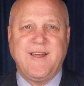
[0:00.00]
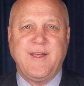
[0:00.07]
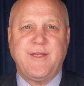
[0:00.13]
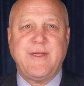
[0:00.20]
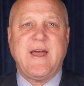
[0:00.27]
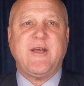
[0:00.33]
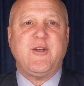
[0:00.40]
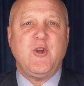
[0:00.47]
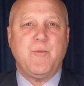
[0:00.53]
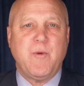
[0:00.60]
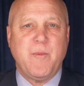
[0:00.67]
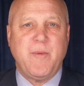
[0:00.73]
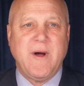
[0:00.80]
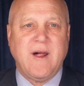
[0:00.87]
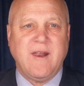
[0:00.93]
Thank you,
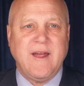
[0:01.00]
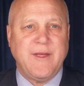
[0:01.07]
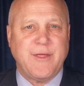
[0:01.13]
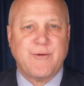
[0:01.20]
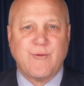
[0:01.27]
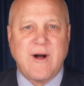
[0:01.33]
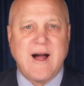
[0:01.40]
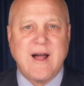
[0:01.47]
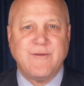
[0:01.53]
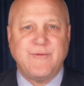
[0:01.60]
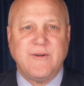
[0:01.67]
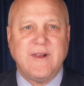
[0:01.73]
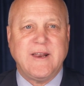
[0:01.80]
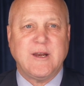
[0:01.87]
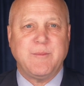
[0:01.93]
Propeller and Thrive,
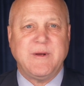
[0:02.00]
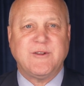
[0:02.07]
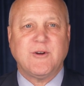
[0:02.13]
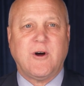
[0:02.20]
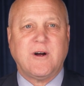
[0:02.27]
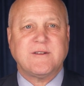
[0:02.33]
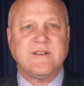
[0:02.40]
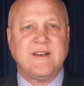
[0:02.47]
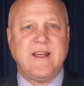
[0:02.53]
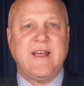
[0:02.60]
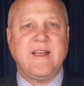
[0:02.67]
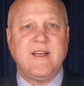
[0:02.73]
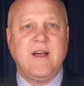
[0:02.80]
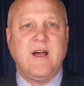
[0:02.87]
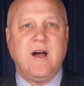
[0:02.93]
for letting me talk
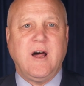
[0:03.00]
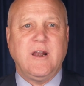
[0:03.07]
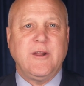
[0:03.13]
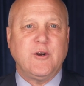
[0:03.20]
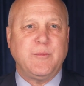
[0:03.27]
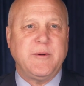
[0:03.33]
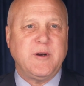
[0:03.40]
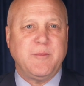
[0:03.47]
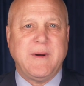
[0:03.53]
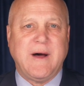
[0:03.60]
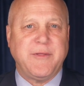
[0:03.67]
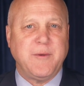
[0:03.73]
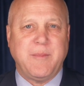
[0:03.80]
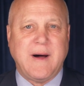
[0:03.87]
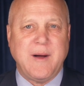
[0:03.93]
today a little bit
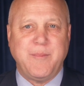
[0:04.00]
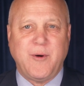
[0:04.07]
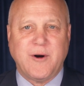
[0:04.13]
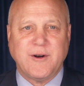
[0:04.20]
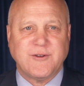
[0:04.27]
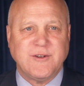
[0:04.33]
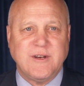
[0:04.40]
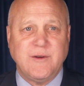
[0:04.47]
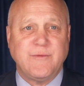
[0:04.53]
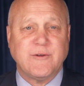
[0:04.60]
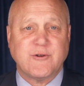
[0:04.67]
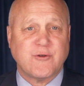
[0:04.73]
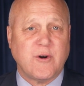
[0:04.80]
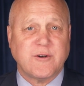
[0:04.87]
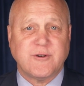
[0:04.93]
about the bipartisan
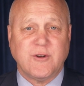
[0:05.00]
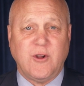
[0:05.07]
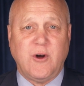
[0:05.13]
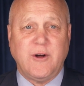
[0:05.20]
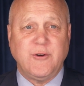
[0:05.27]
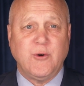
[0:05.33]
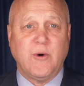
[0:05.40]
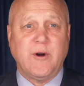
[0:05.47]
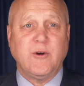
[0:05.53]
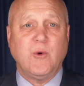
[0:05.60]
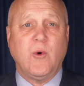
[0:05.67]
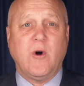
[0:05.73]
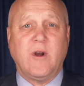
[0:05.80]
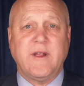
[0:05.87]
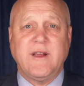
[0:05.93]
infrastructure law during
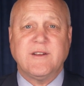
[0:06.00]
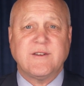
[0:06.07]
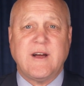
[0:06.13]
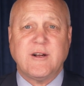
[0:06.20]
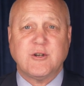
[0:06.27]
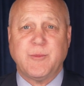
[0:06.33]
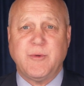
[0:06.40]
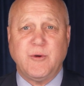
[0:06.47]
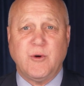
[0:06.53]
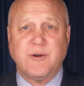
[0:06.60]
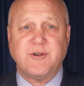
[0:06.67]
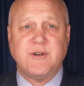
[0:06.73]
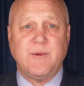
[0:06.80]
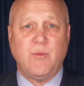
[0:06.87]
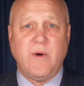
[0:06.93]
New Orleans
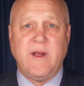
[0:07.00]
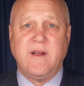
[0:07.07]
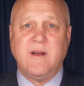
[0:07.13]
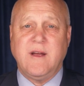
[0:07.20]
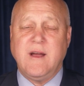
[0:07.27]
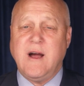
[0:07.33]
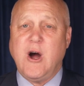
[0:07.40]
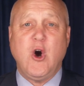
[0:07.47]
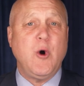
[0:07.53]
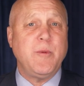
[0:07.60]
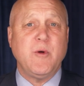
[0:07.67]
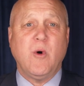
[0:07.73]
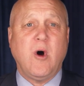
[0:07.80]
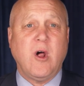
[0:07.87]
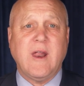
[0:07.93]
Entrepreneurship Week. I hope
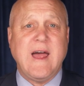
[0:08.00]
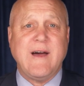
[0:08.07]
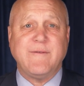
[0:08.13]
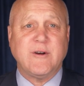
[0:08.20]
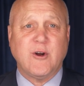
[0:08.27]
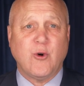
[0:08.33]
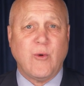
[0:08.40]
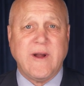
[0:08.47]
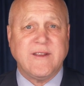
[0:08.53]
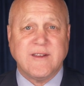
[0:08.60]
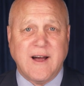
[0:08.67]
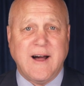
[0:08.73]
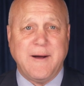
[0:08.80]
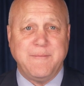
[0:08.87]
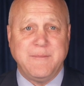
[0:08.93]
you all are having a great
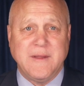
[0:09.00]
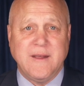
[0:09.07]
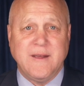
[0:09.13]
time.